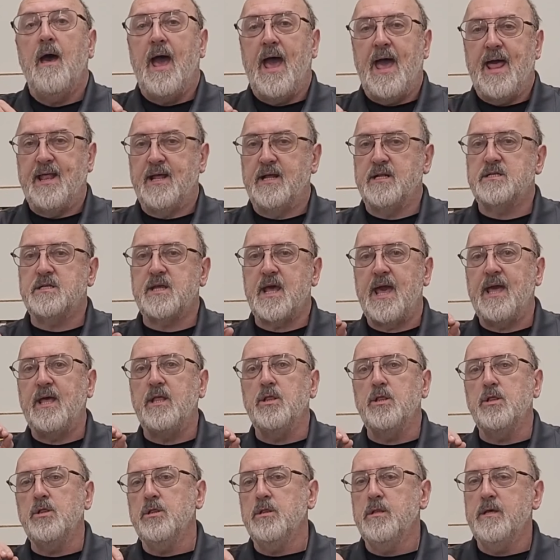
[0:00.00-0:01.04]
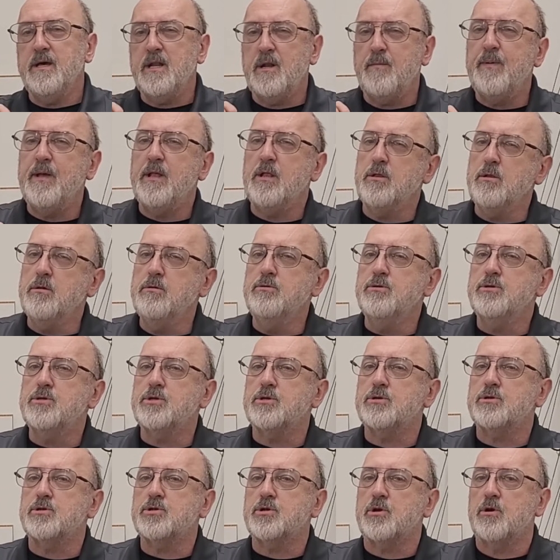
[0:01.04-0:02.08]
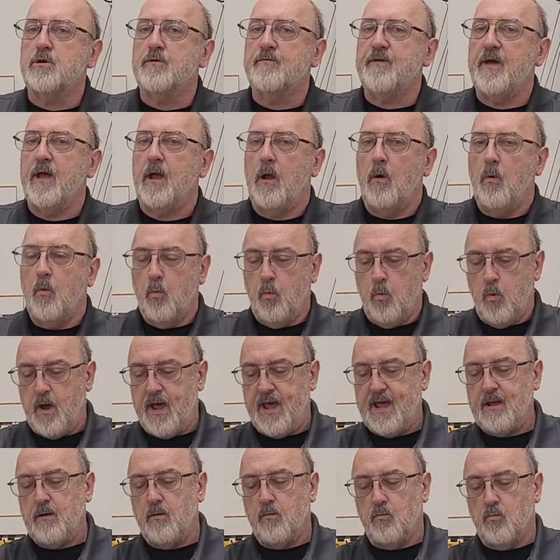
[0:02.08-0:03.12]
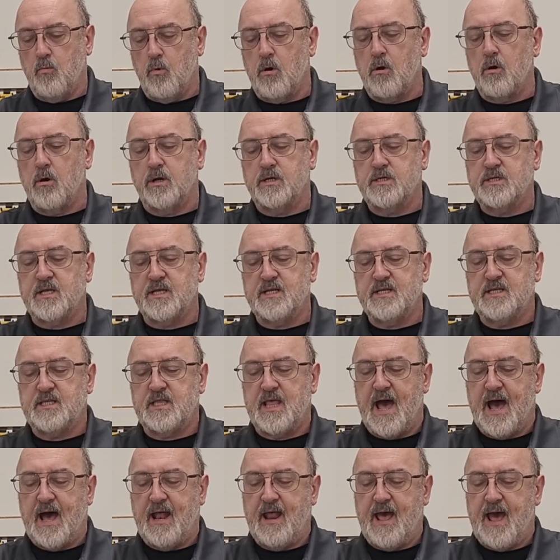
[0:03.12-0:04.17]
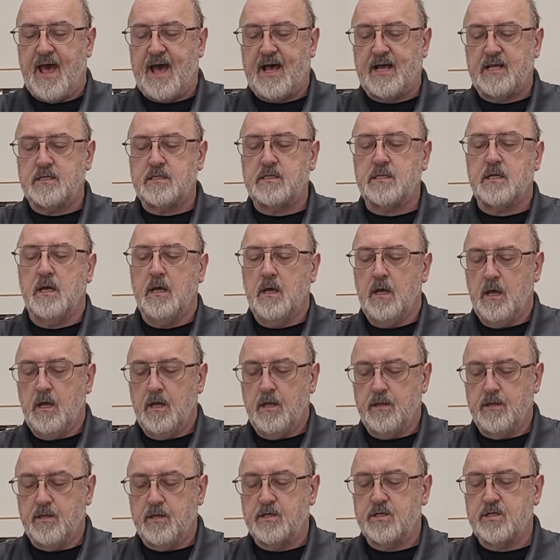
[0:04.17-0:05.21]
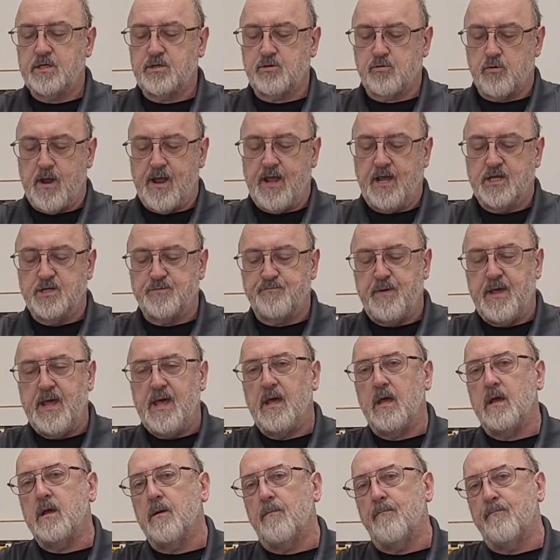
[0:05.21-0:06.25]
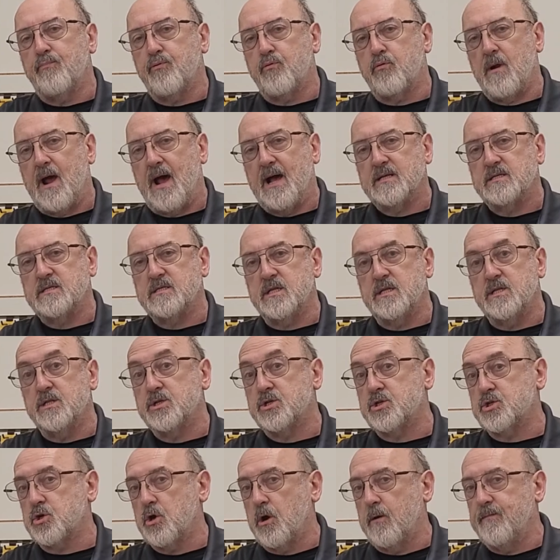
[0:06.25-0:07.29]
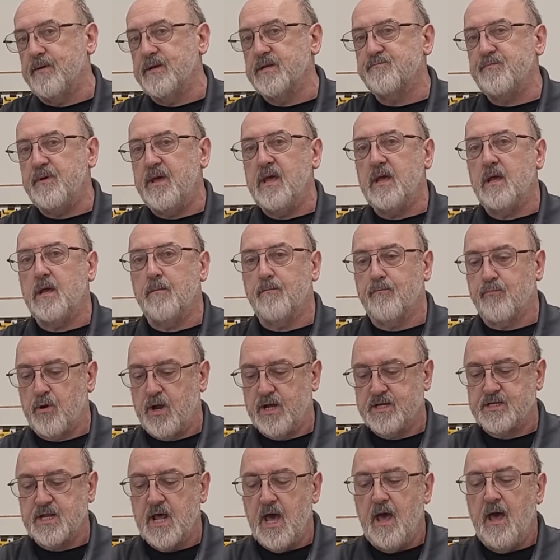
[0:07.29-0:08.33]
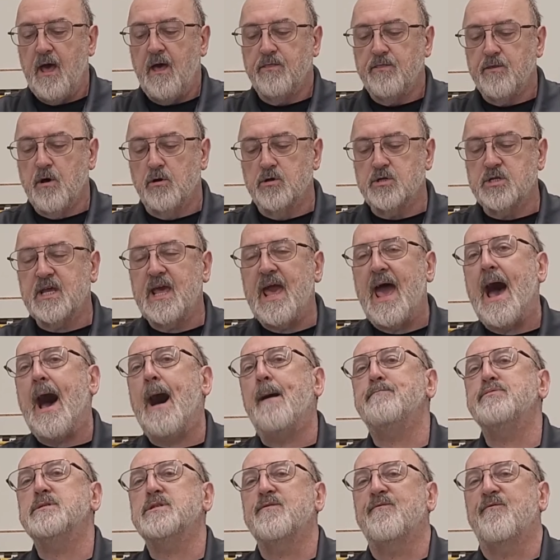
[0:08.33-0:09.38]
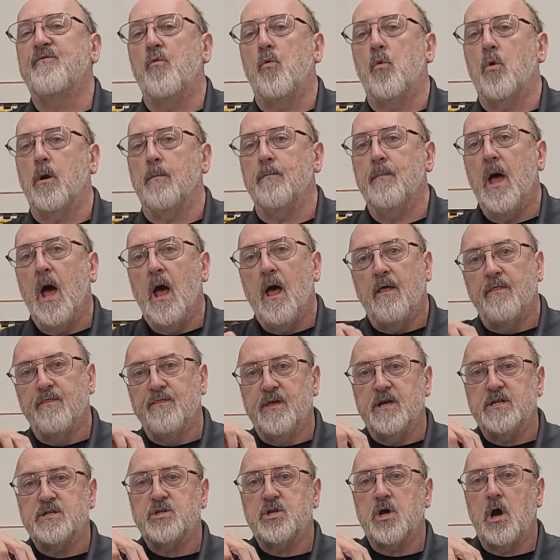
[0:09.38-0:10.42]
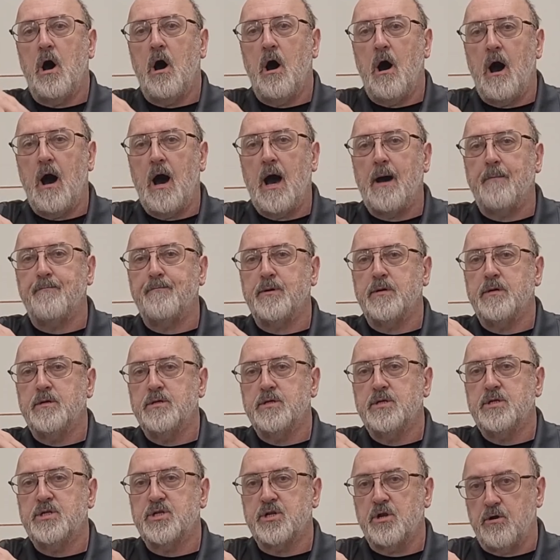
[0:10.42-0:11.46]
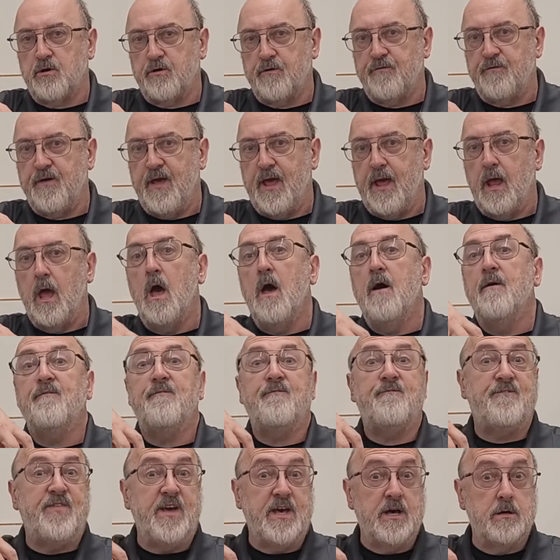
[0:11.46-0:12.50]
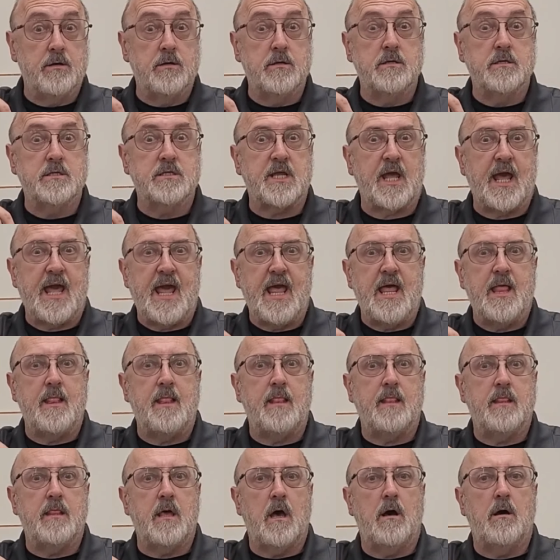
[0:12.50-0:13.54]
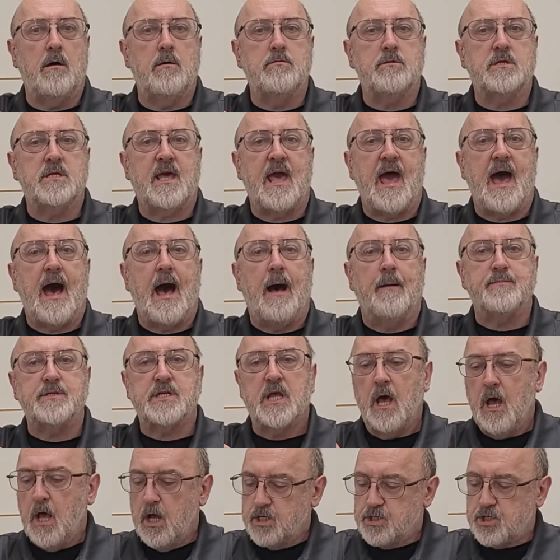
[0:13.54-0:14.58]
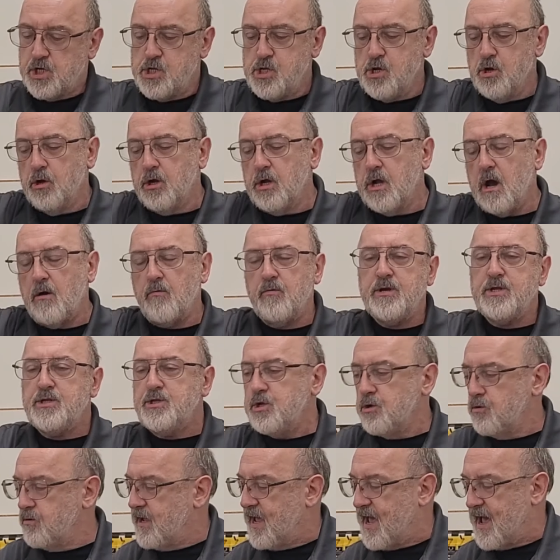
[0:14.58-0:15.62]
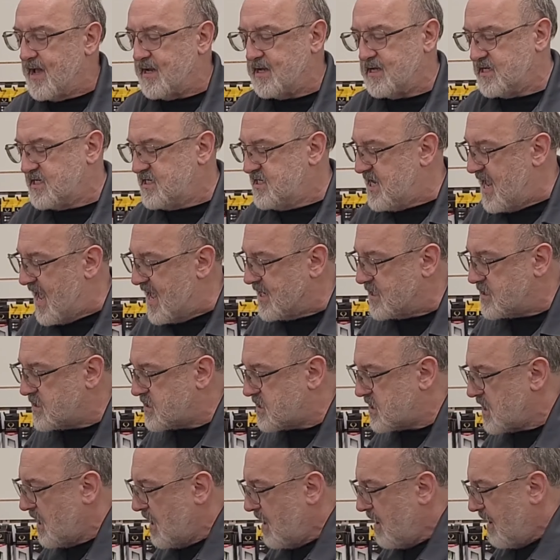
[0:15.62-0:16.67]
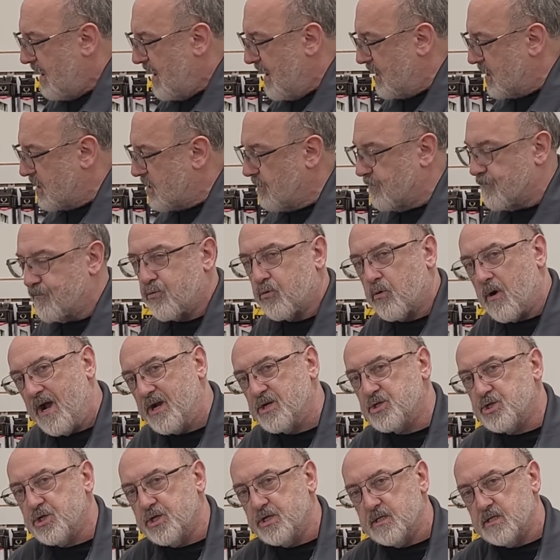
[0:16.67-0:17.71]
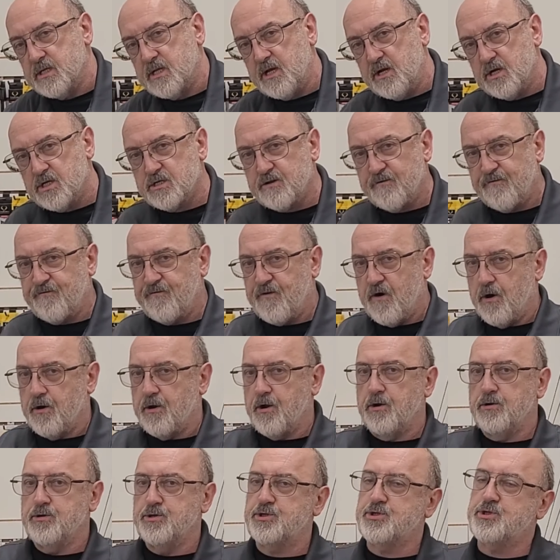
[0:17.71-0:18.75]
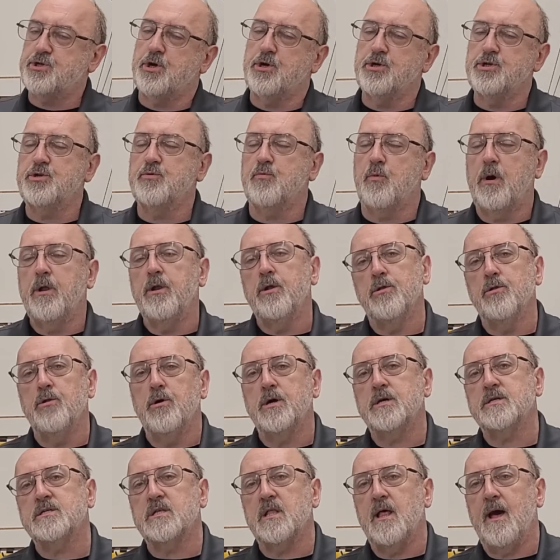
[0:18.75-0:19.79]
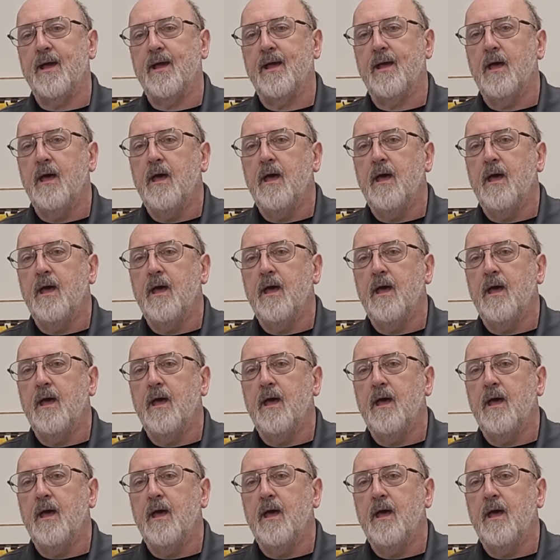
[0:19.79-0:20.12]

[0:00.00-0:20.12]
And it's a little bit looser serving. The way it works is that as the string is being compressed and the serving is being compressed, those gaps form. The top serving fills in those gaps. So you're going to get dents and compressions. Here's a photo and shows you what it looks like.